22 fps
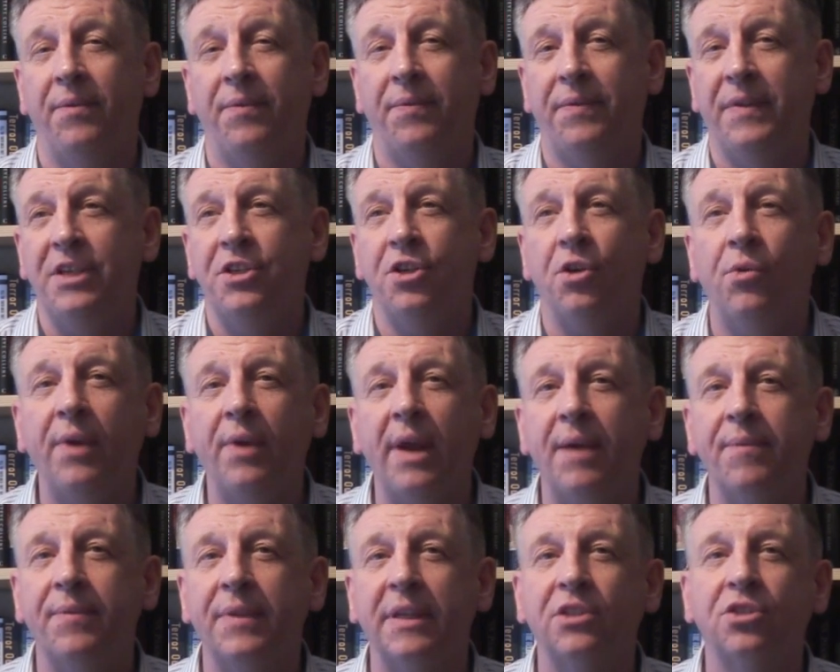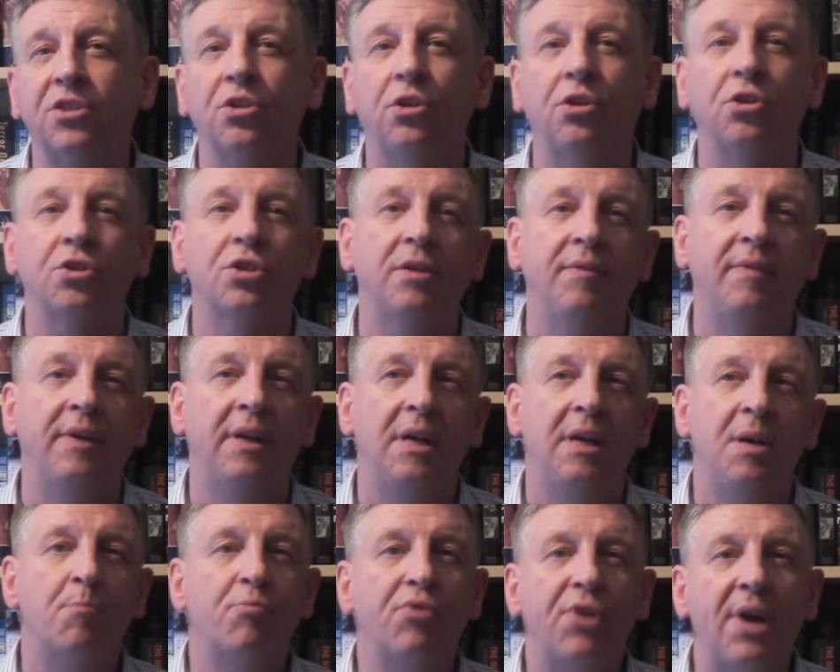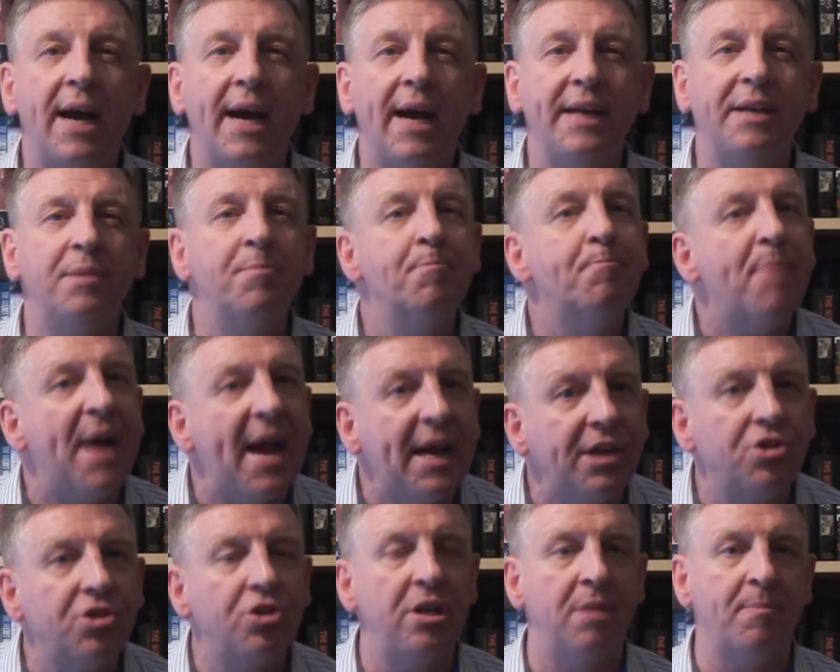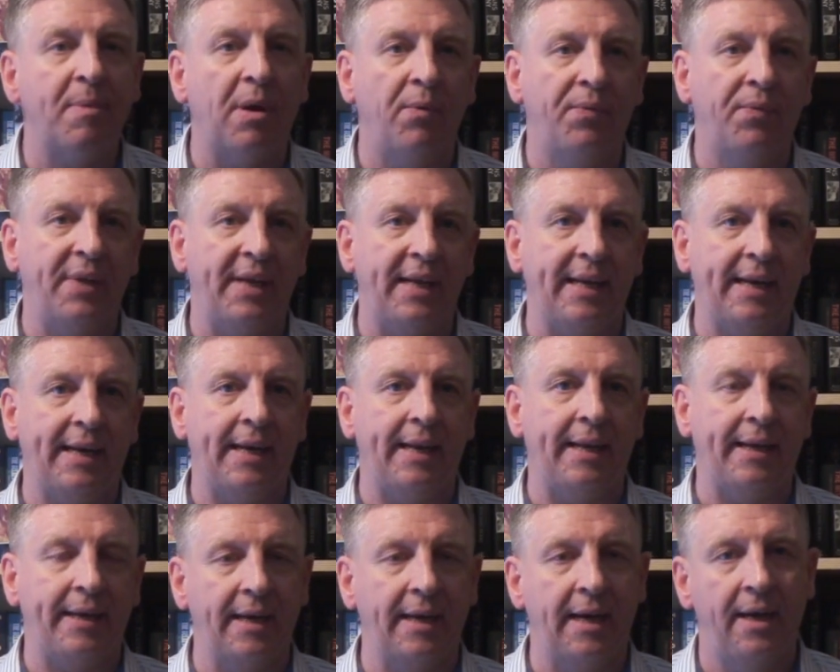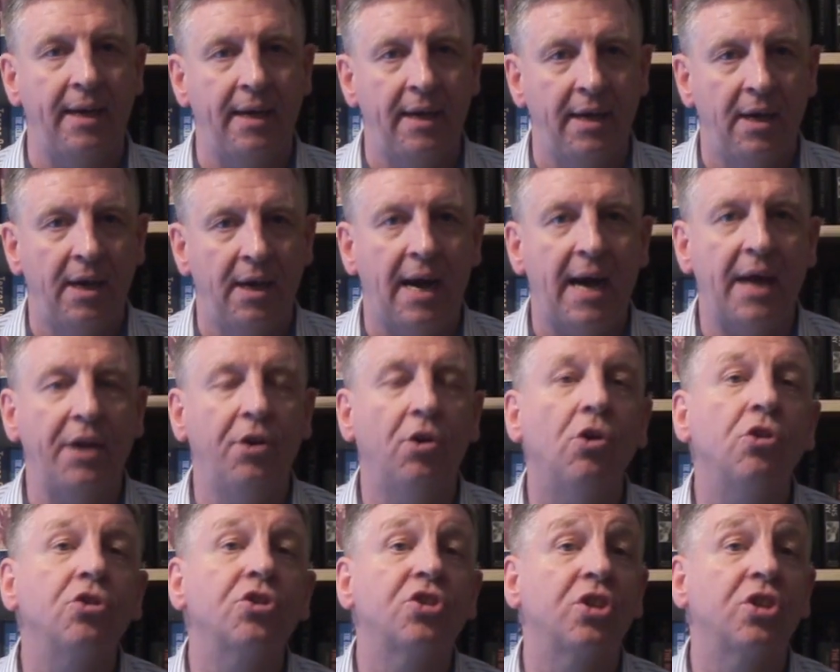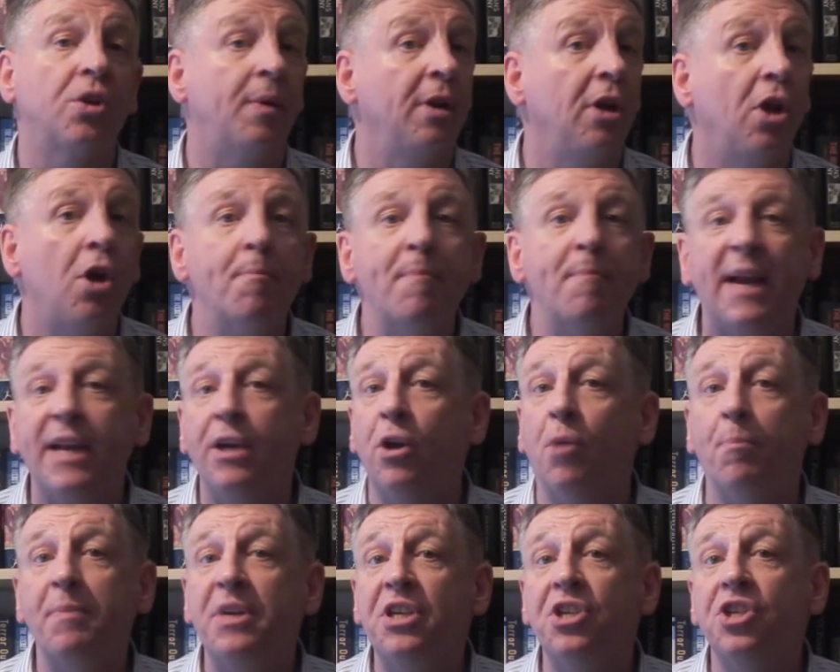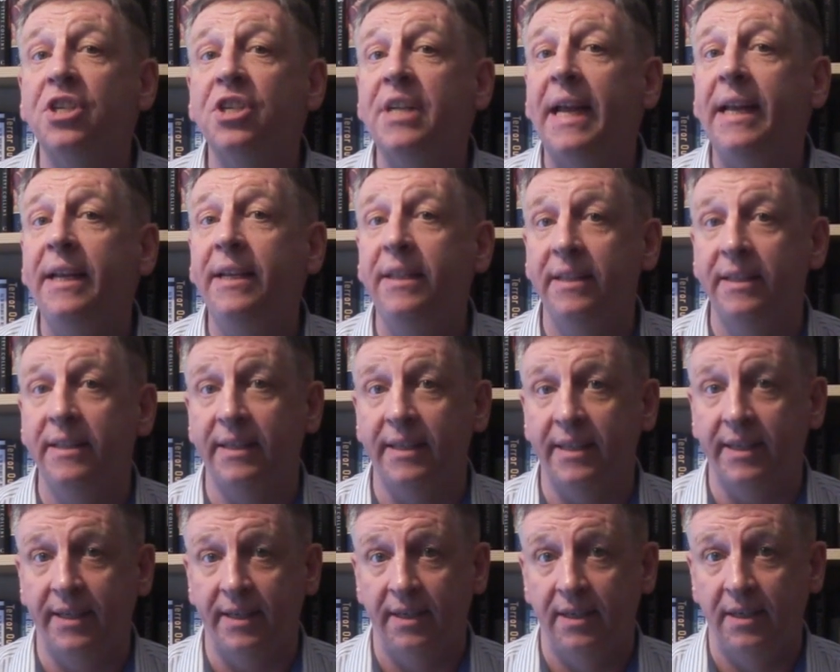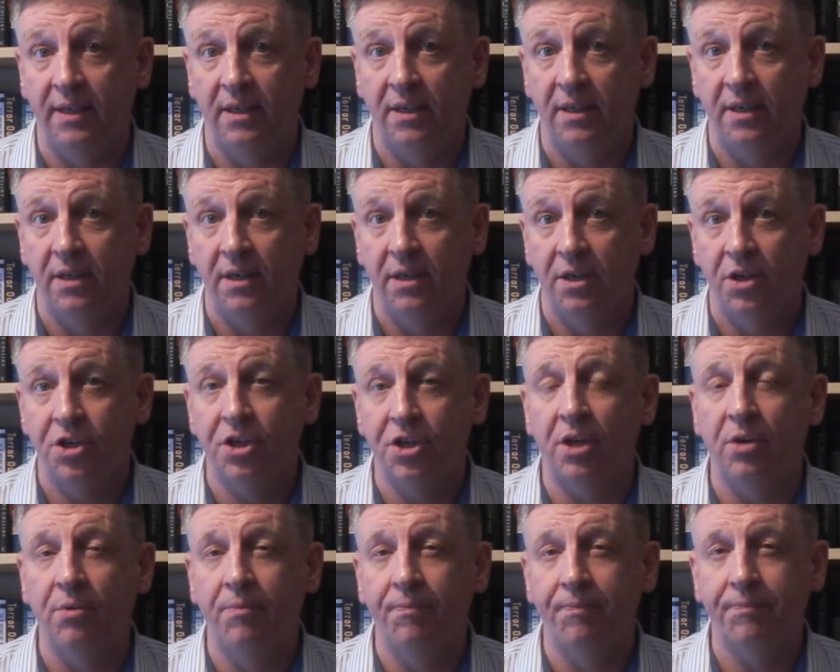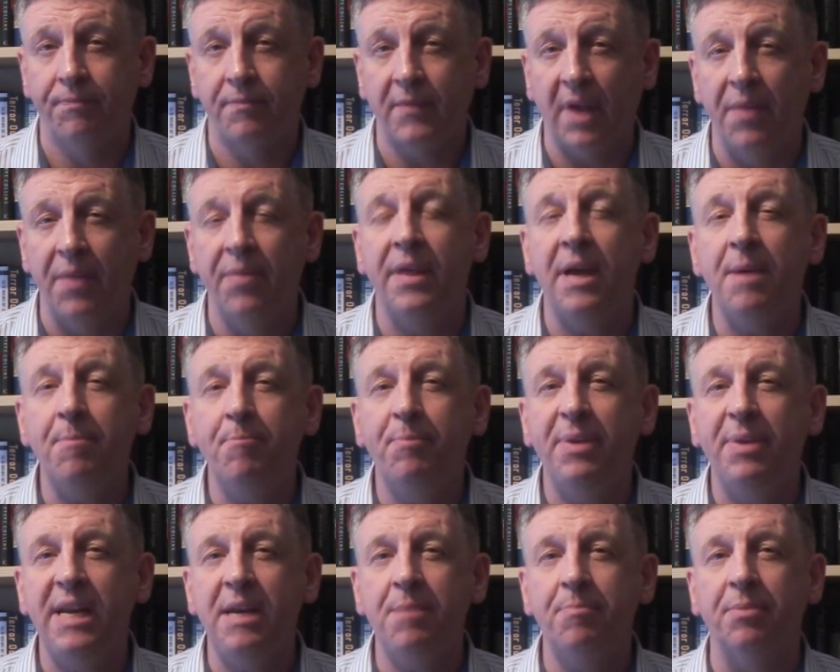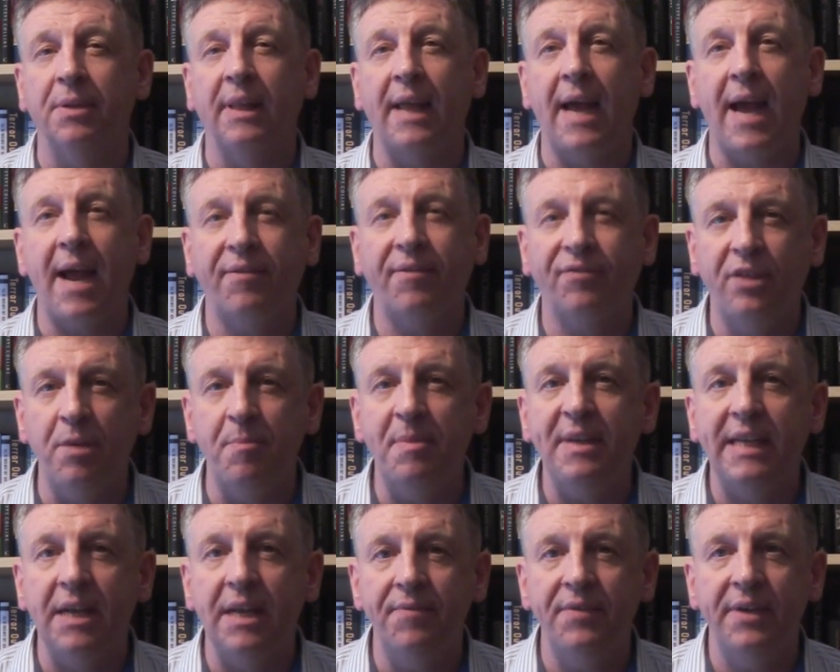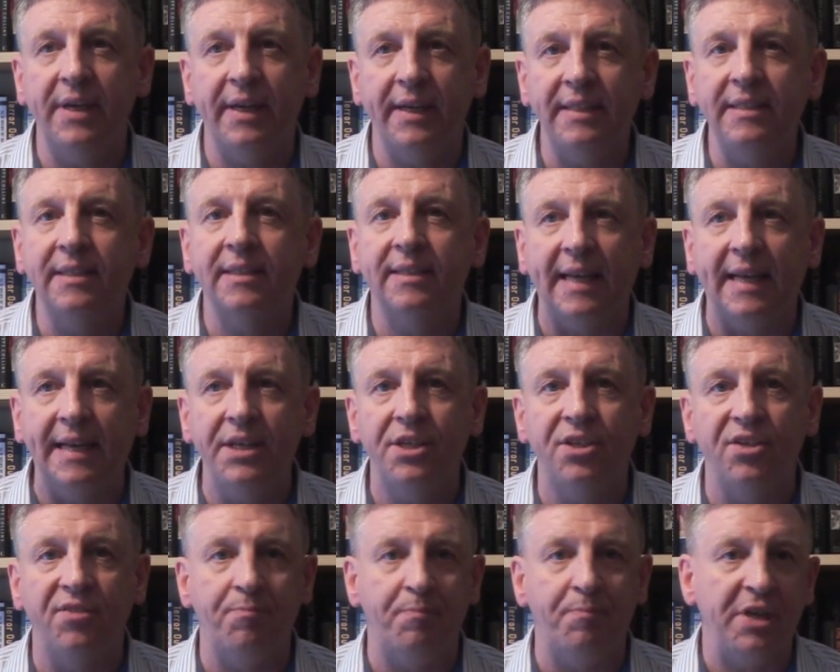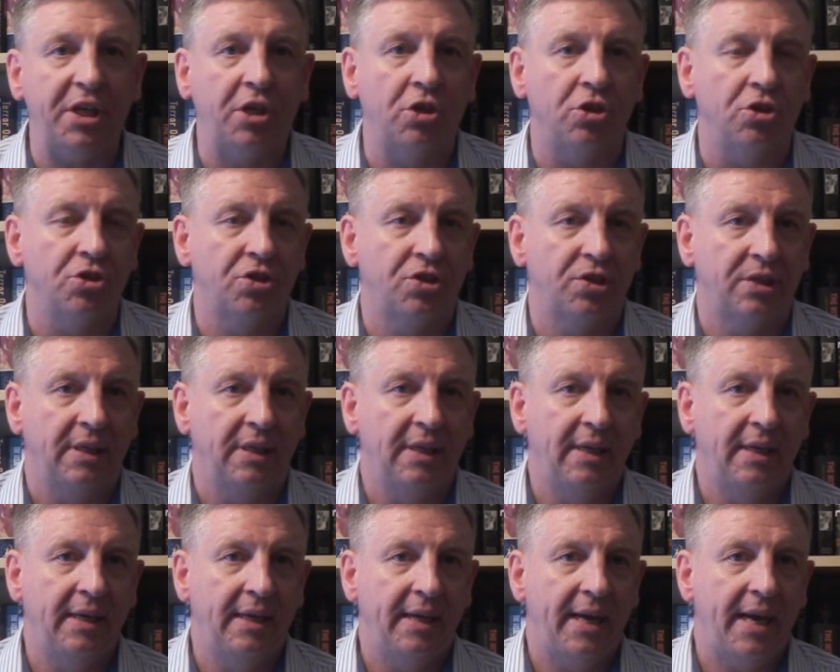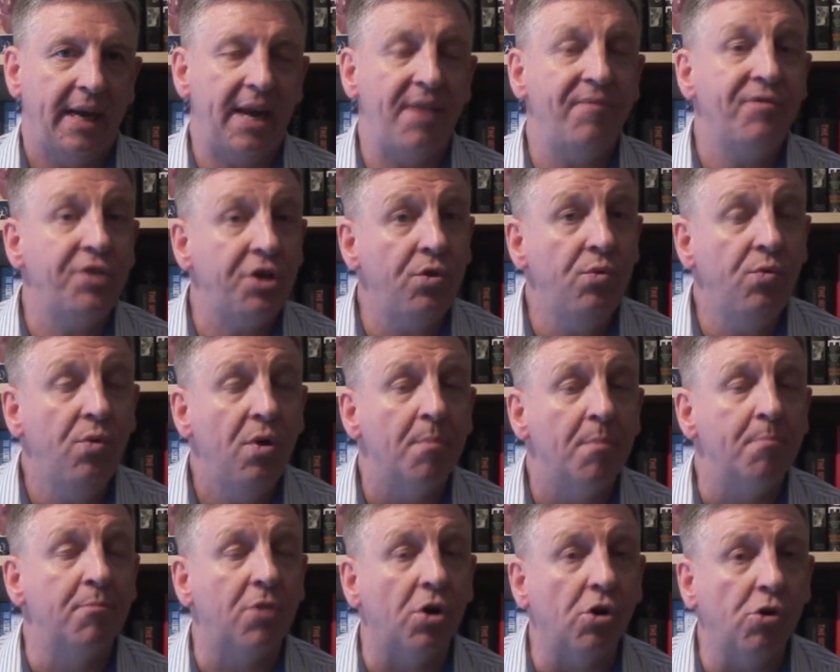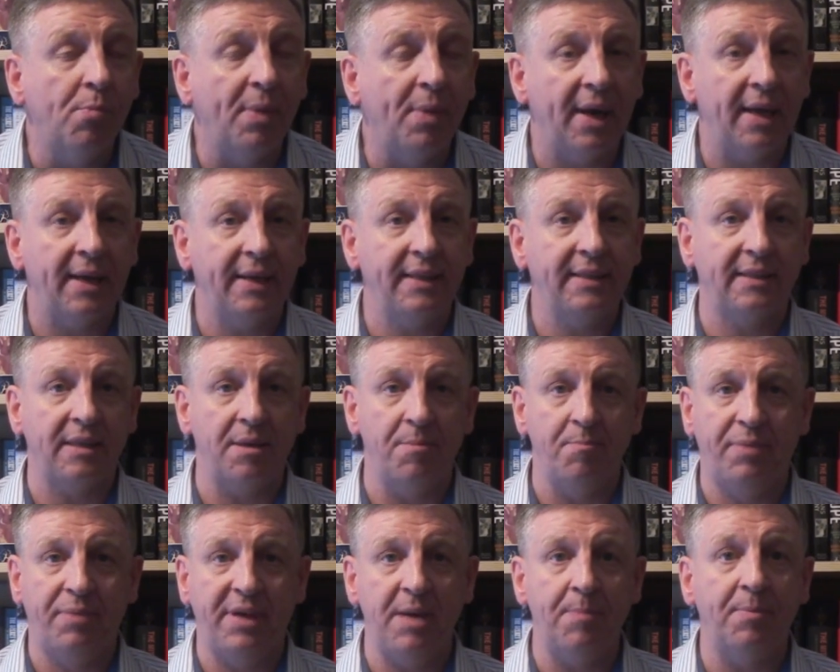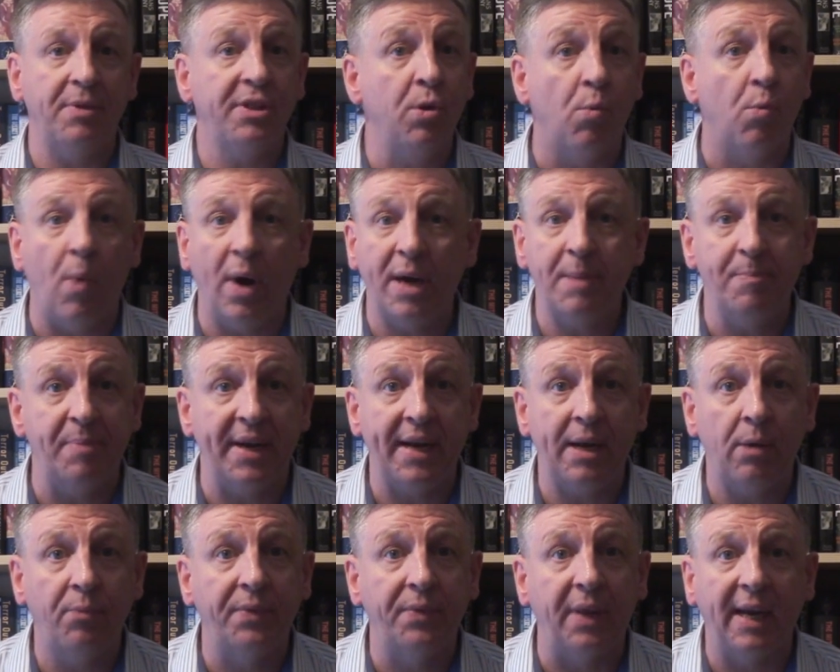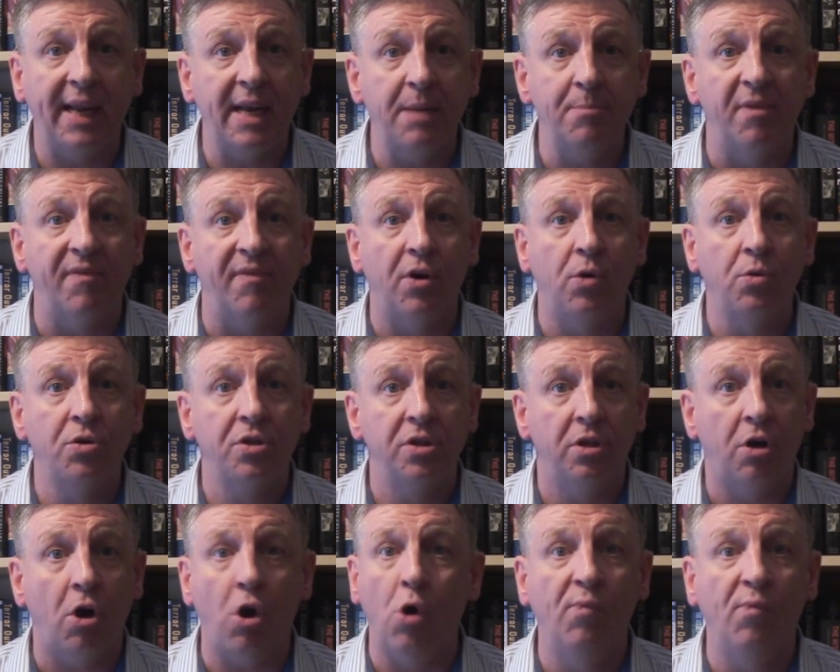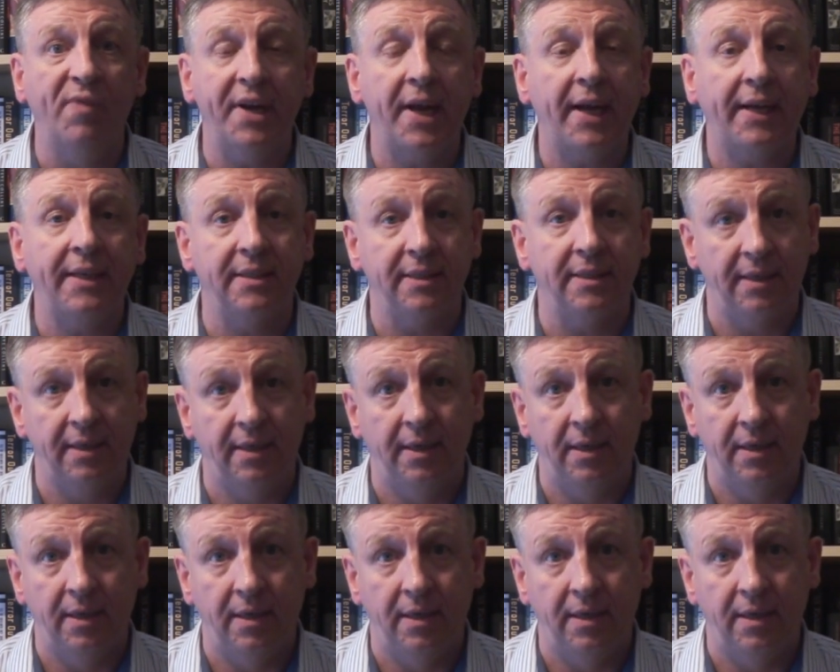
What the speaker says: they don't have that sort of pride and passion about their area. And also, a lot may not be staying there. So them people have to be given an incentive, because if you mobilise them people, you're wiping out the Labour vote overnight.